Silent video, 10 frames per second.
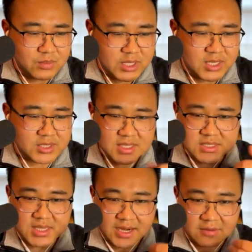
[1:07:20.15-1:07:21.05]
because
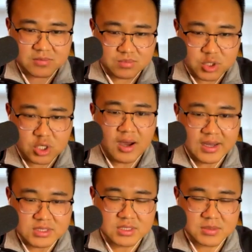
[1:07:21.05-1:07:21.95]
that's kind of
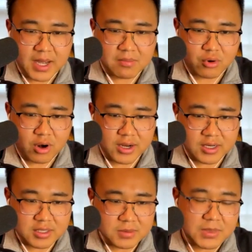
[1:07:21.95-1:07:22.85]
god's divine
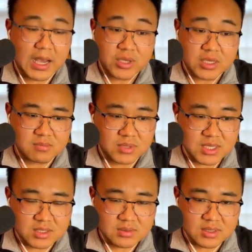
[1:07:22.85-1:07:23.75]
prerogative now we can
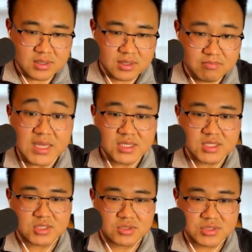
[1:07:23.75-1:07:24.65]
be
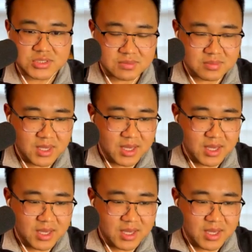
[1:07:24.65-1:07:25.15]
ministers and